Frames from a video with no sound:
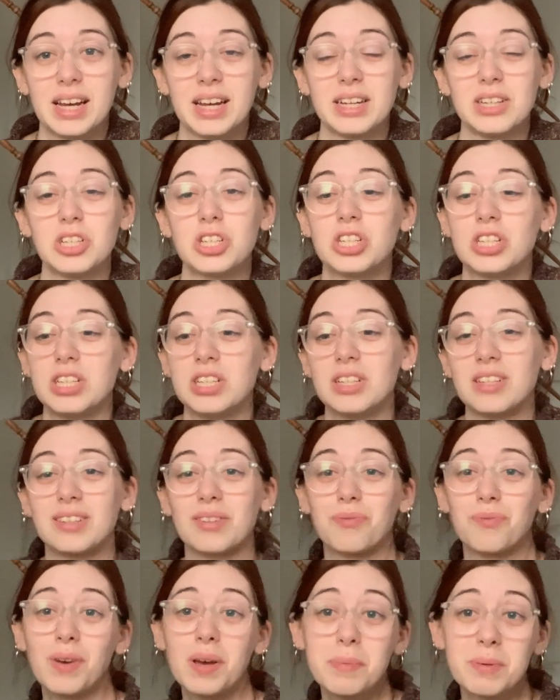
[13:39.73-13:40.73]
and she is a
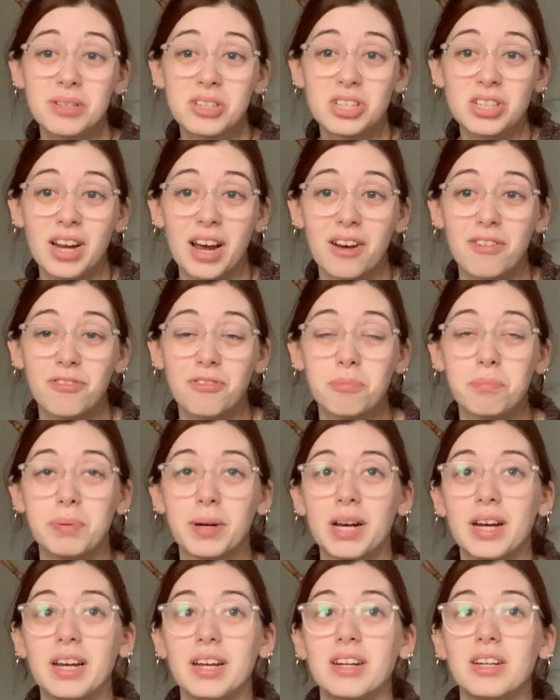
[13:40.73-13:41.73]
famous chef,
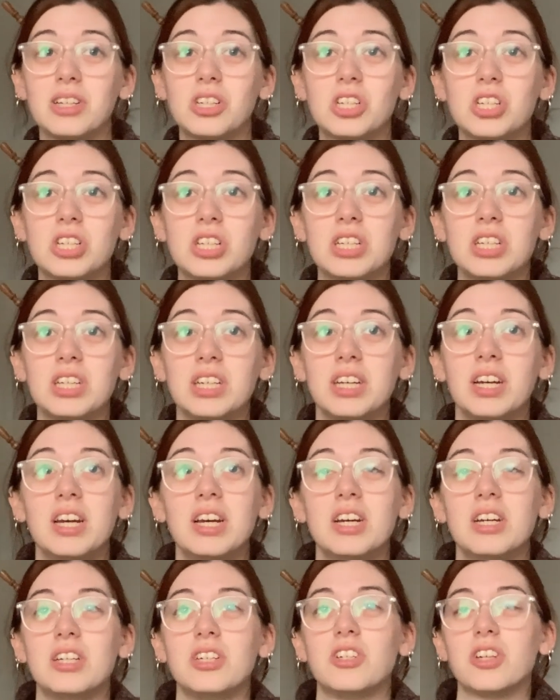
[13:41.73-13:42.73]
but she
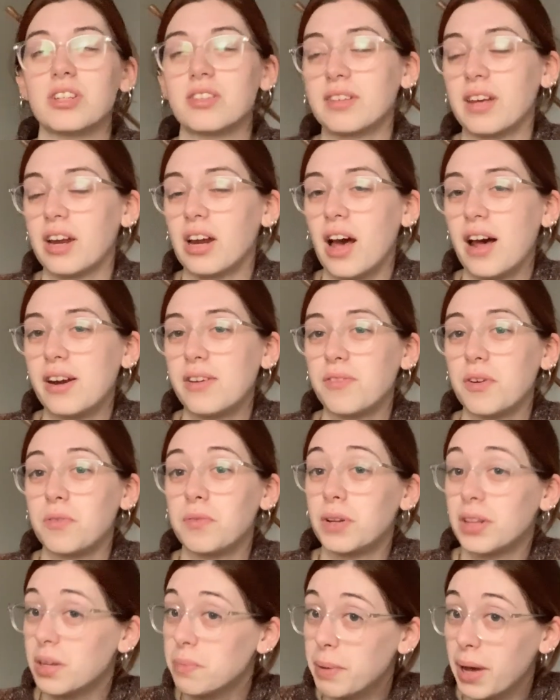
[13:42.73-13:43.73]
just got out of a
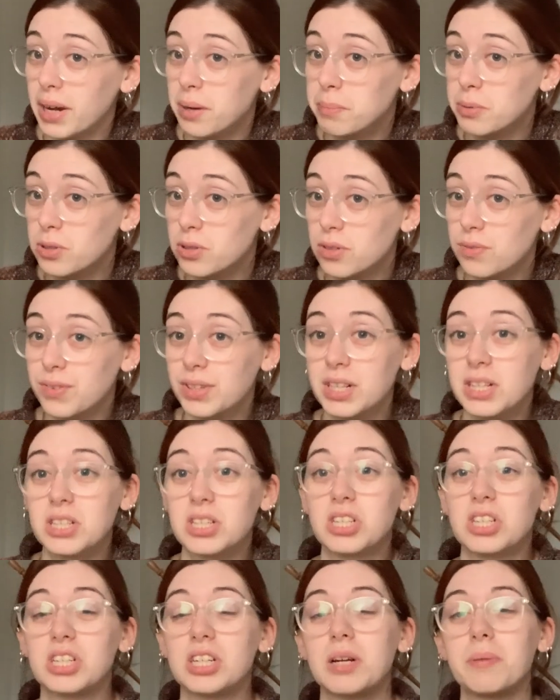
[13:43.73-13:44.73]
really bad abusive
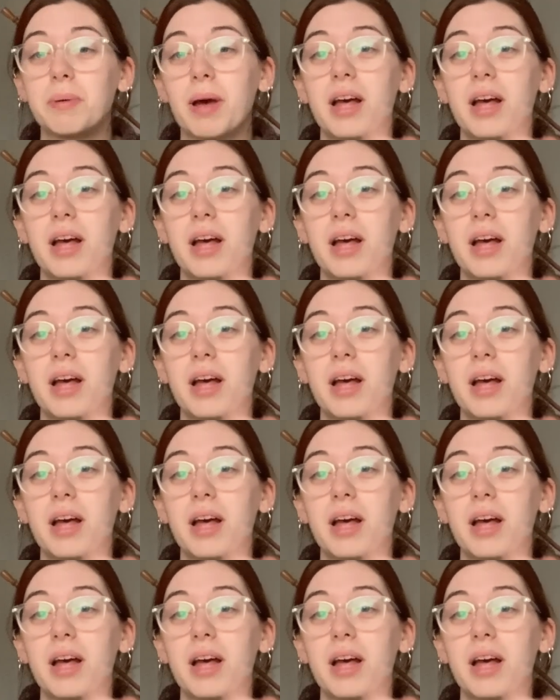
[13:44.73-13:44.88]
relationship,